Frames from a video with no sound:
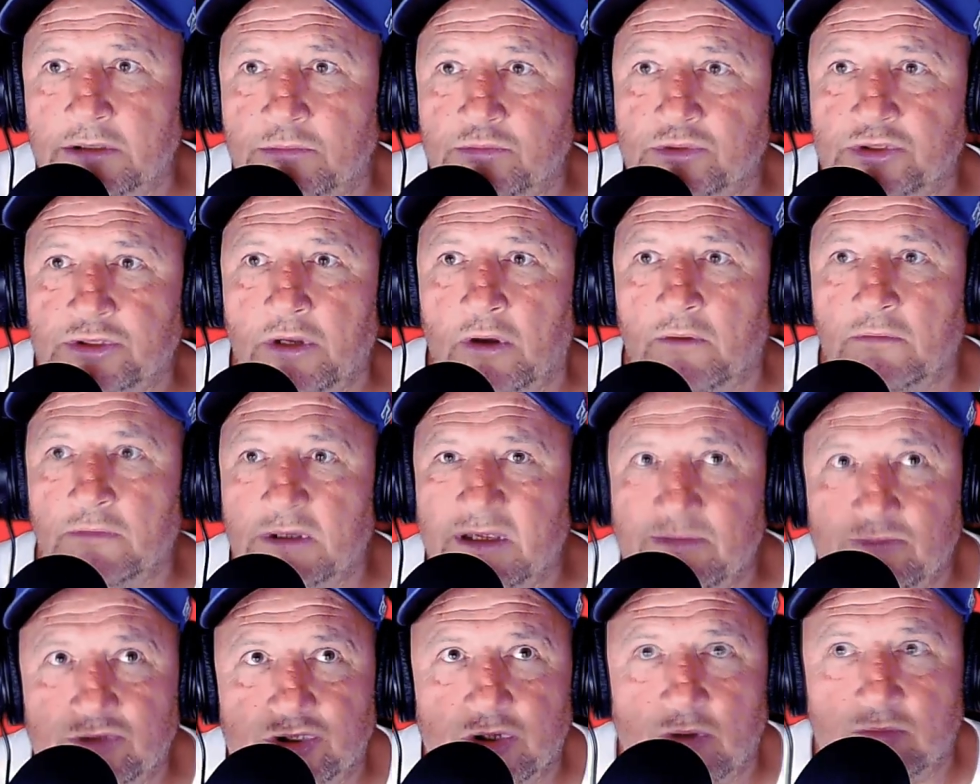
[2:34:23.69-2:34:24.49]
There was no,
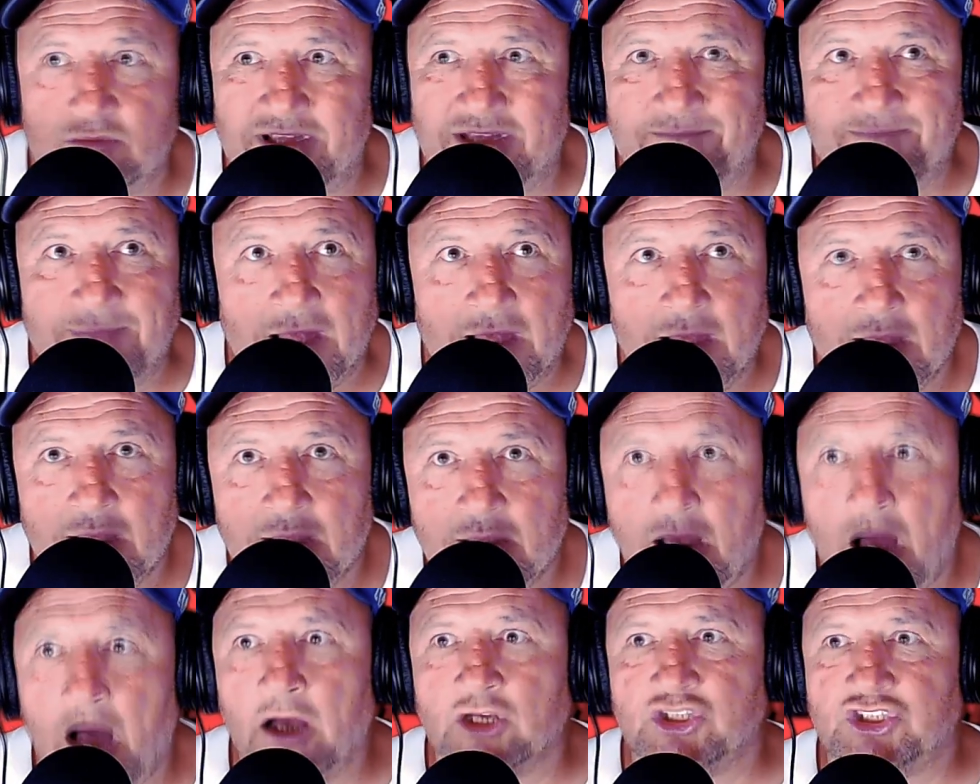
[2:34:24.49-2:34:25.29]
it was so that
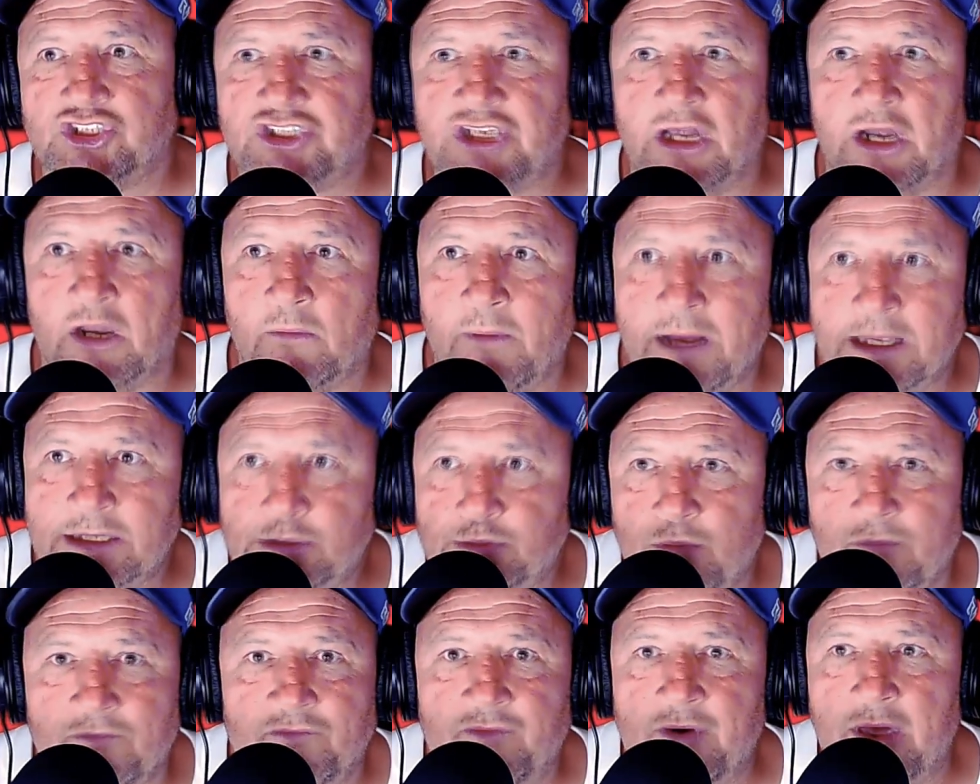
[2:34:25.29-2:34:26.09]
our
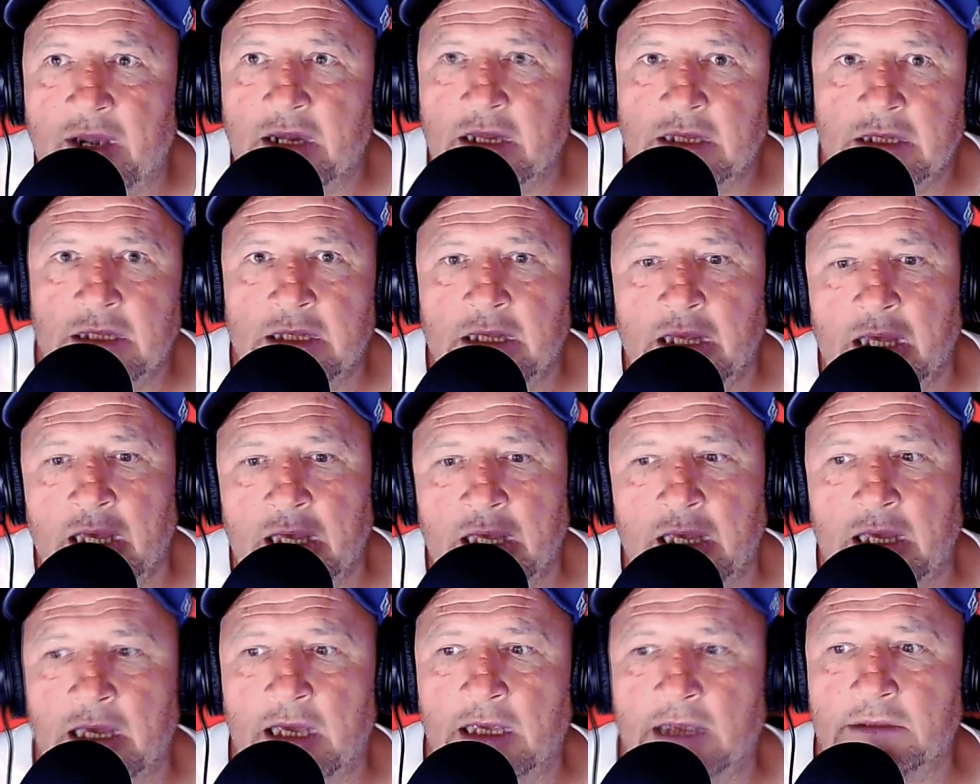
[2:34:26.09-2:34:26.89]
silhouettes were very,
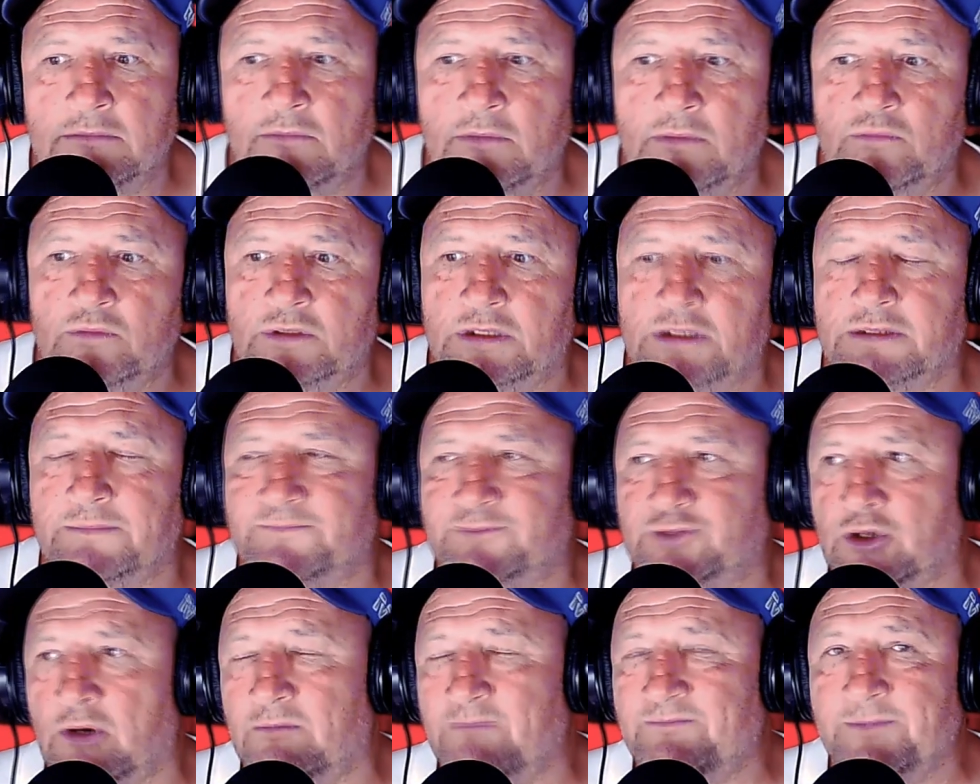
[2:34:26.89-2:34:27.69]
uh, we were,
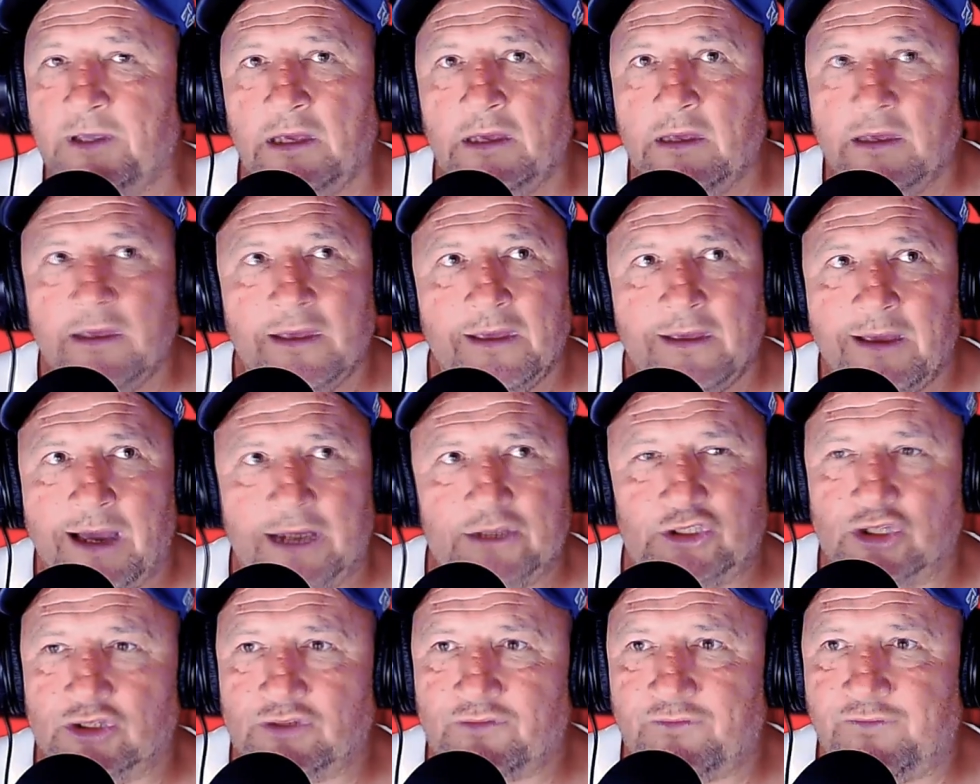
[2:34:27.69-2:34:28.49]
so
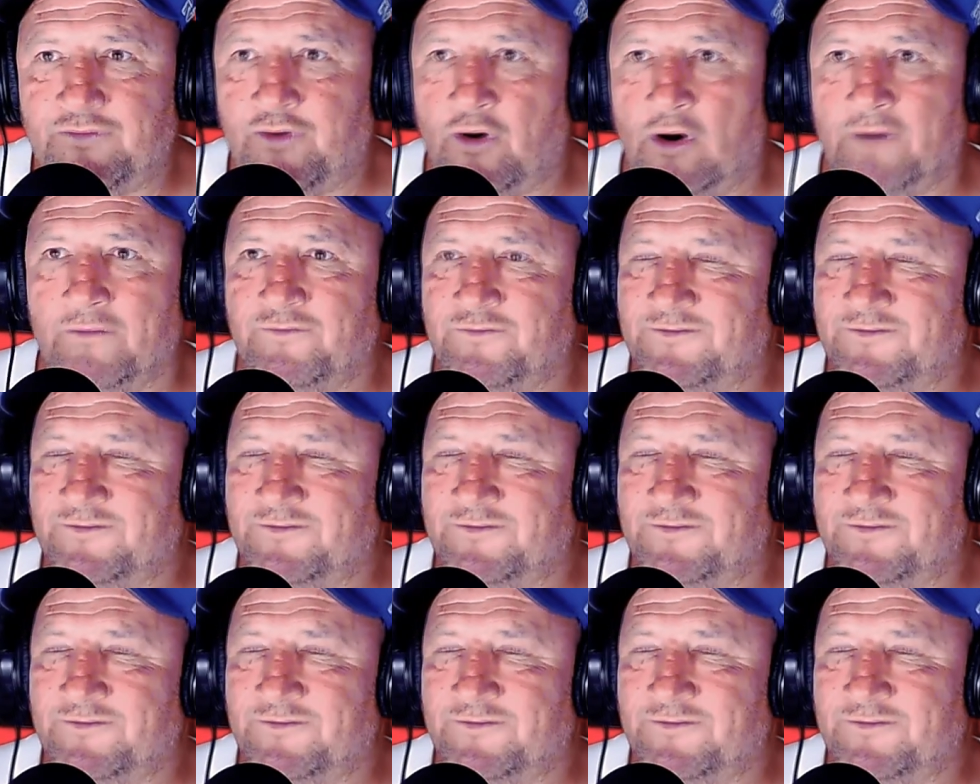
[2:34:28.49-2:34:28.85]
light, I just right.